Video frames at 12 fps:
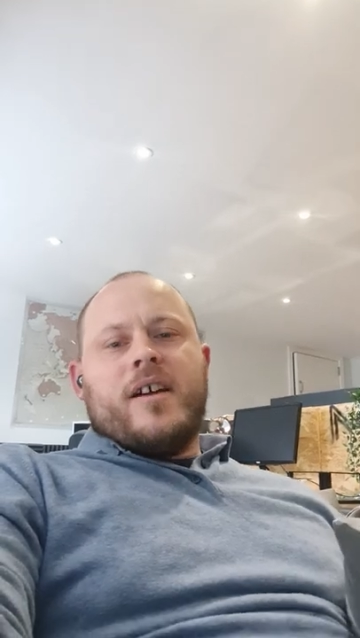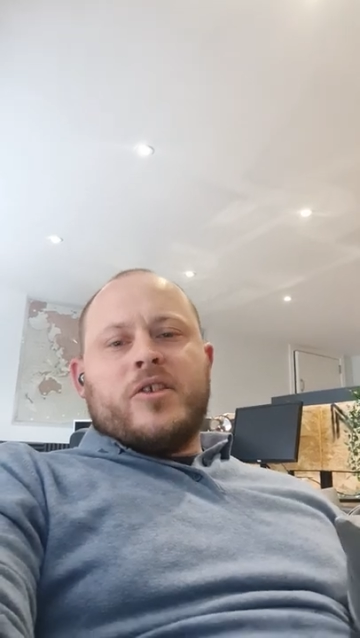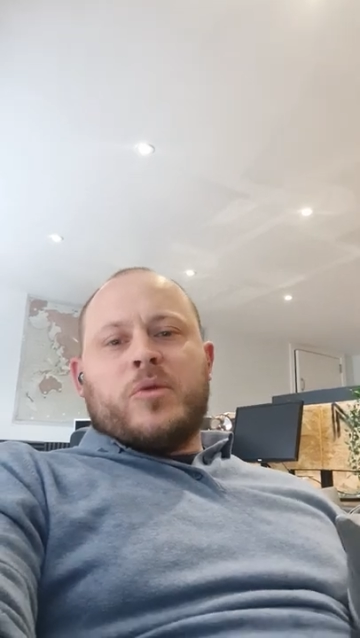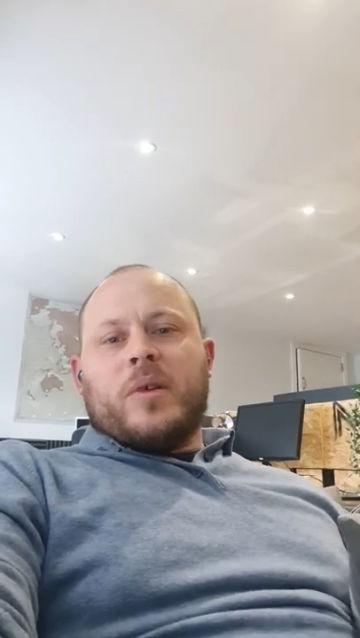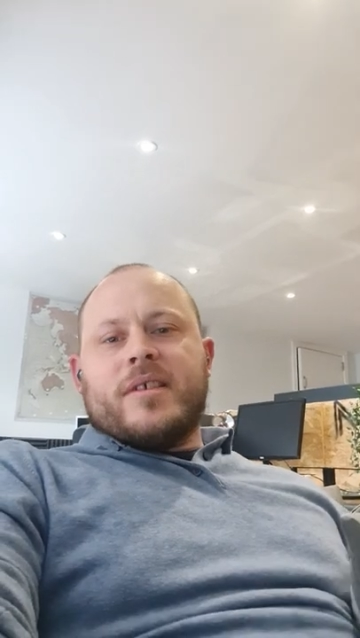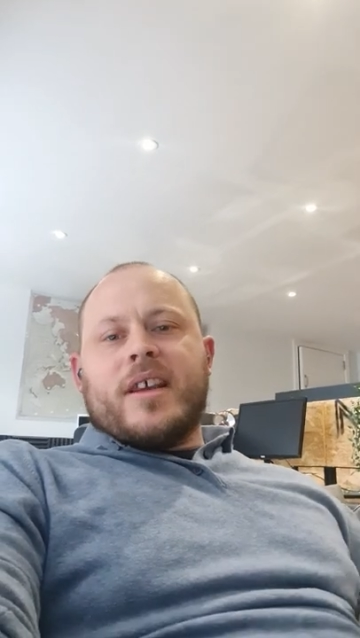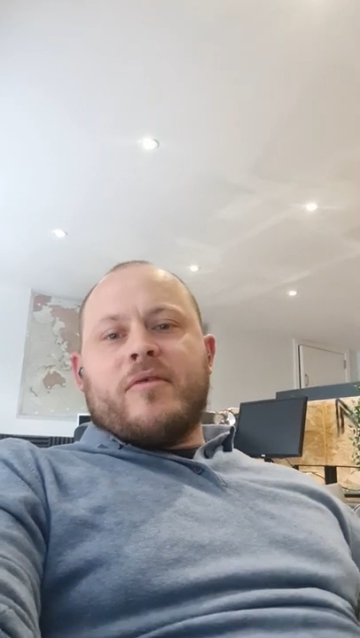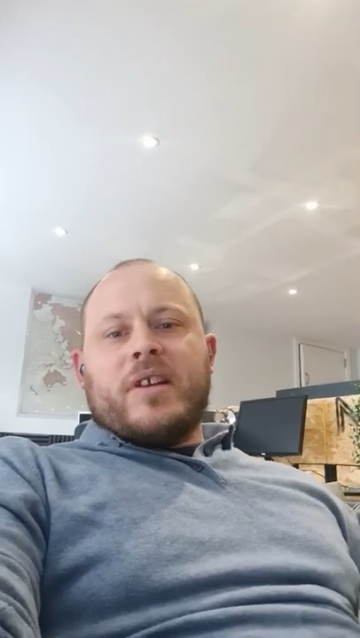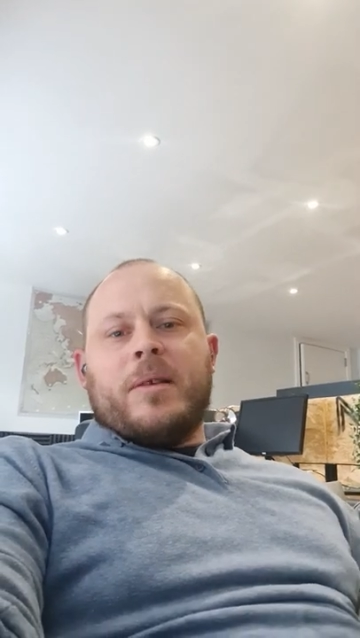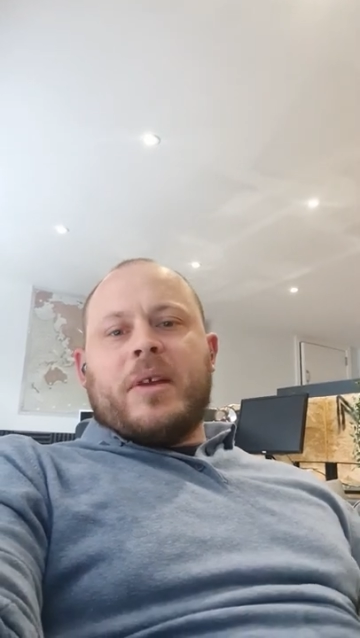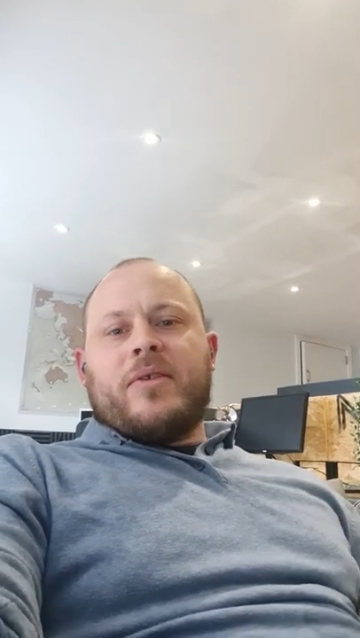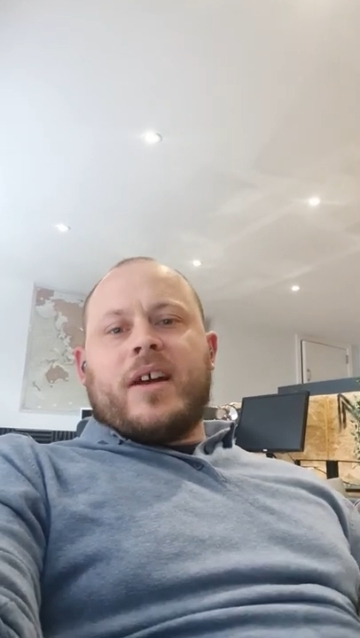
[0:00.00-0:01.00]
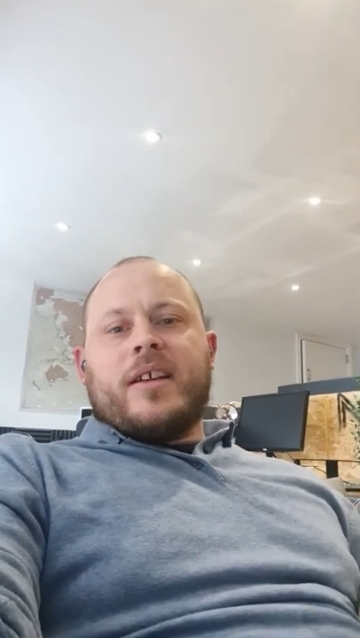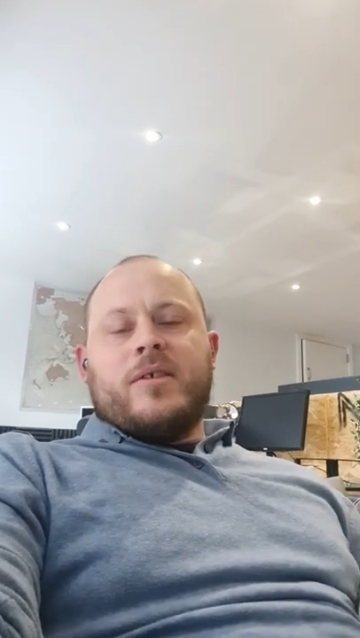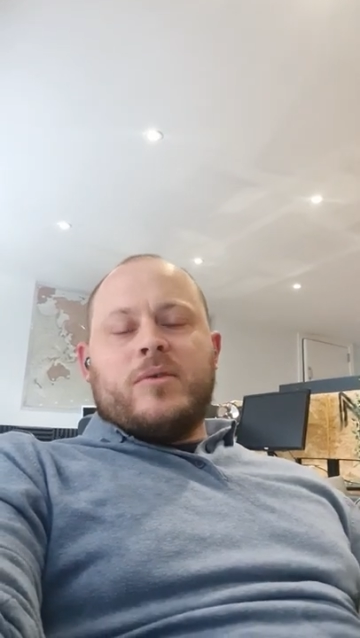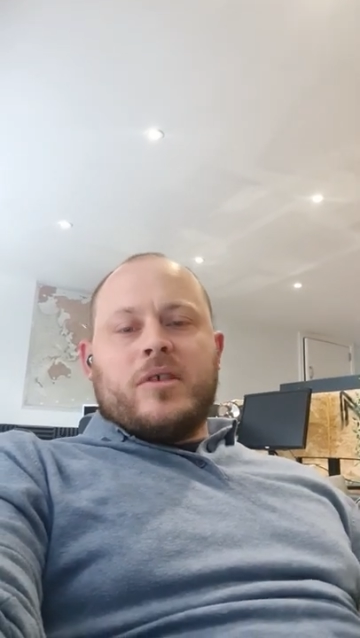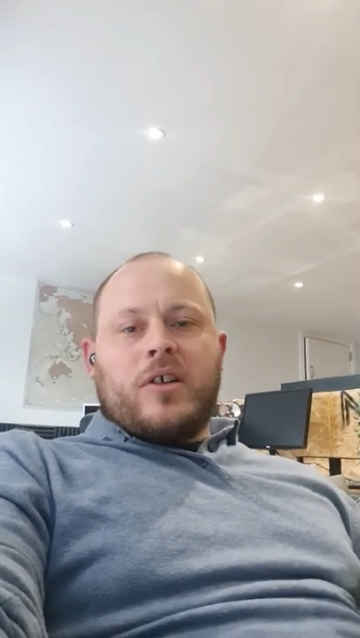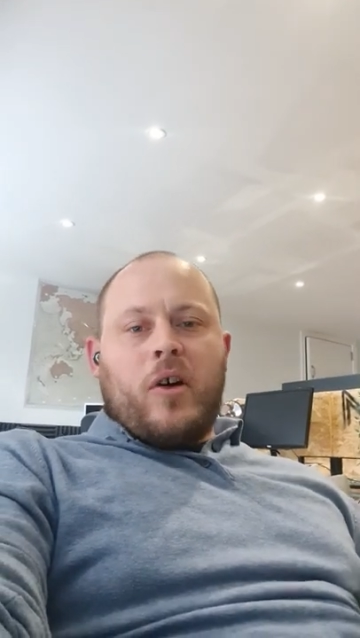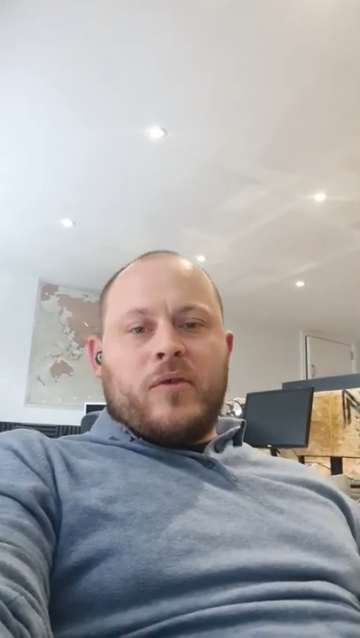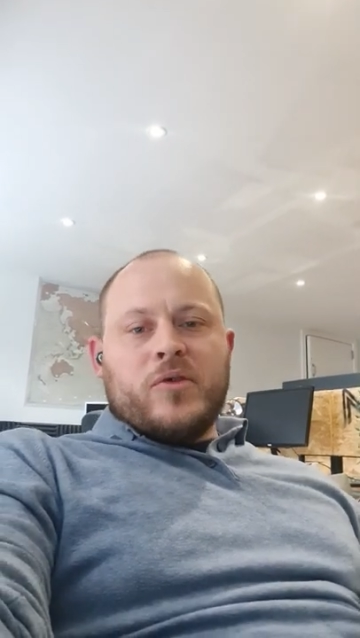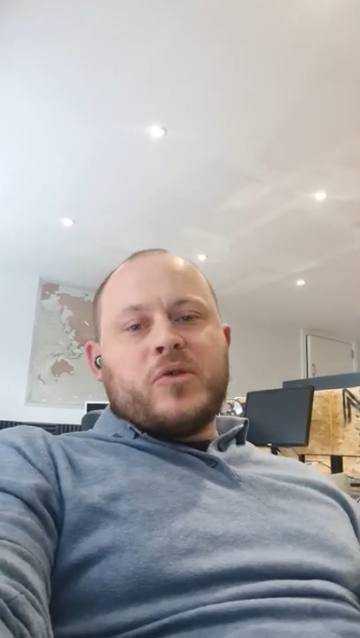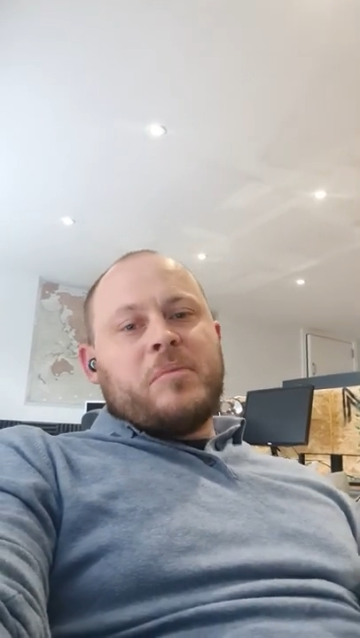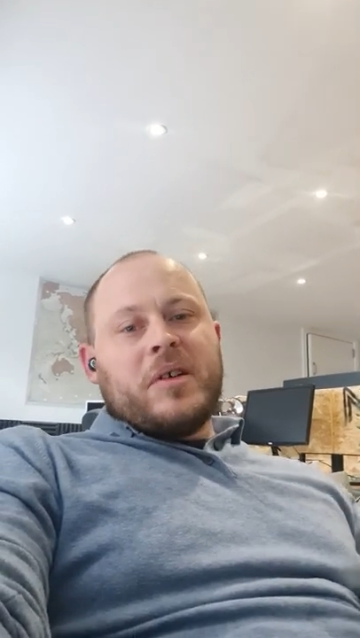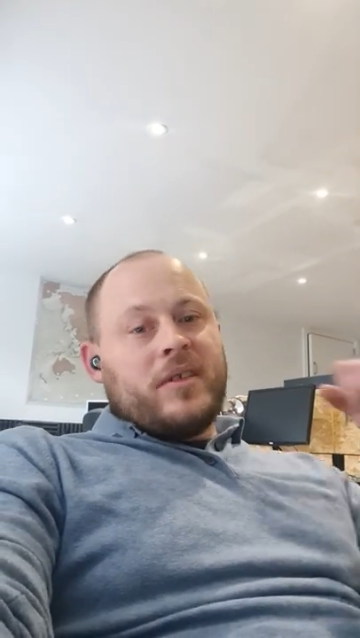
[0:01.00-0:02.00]
Just want to say a really big thank you to
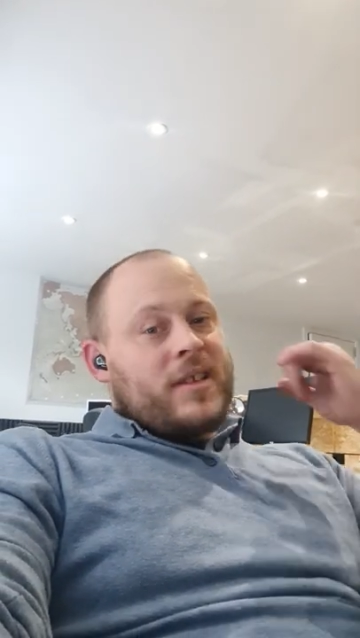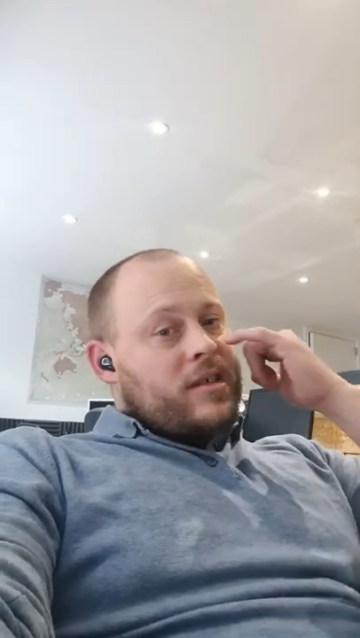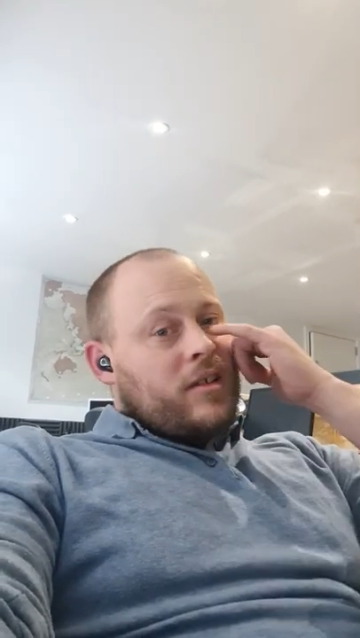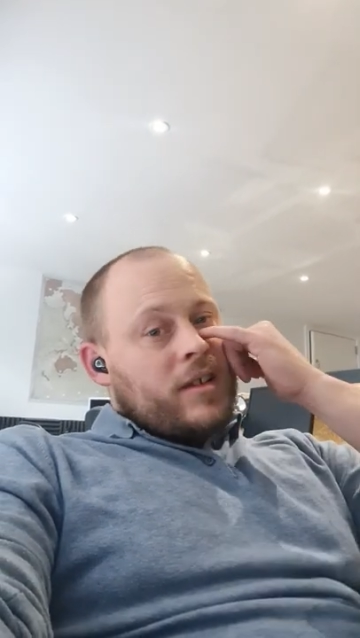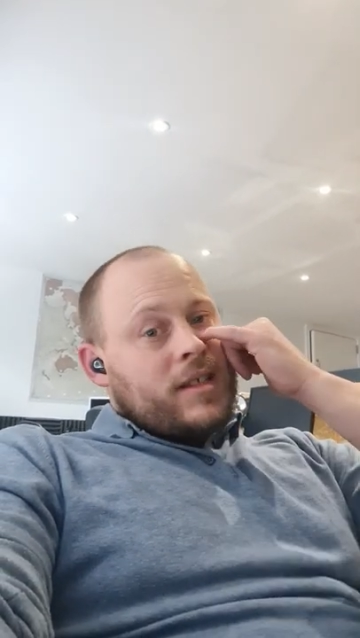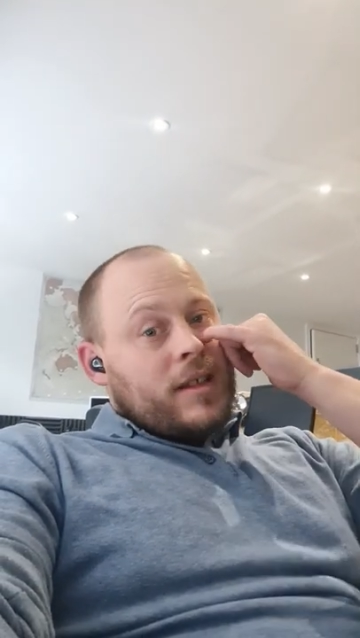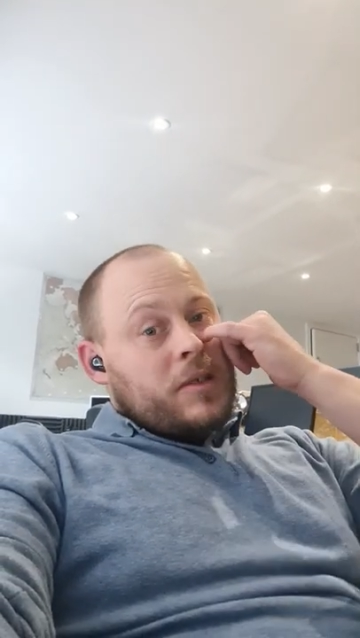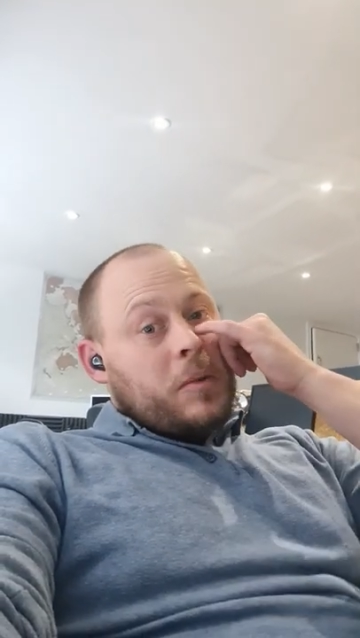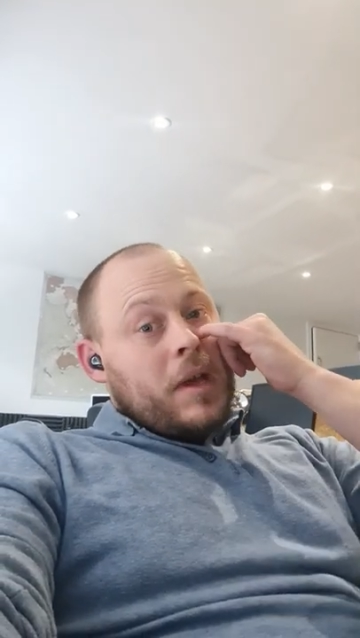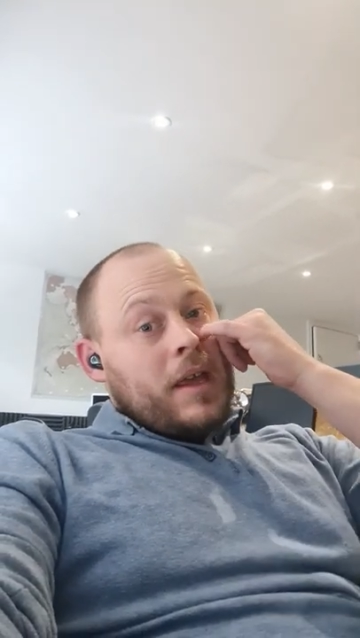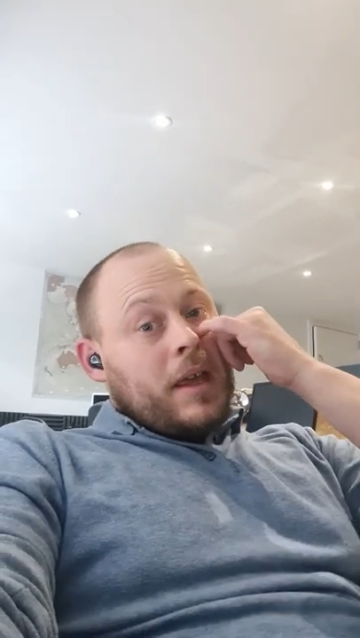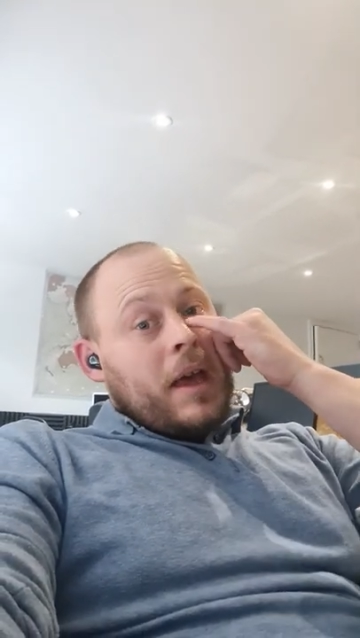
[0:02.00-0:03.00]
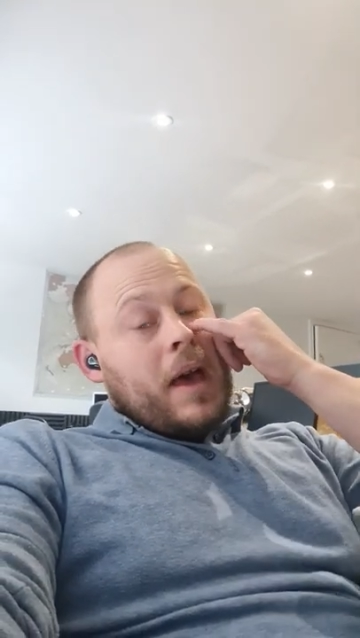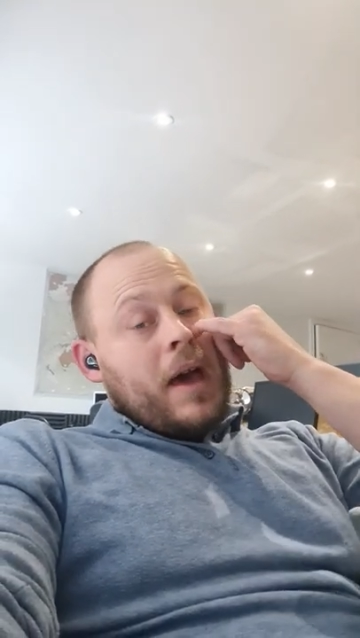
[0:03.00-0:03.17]
Coventry Building Society this week.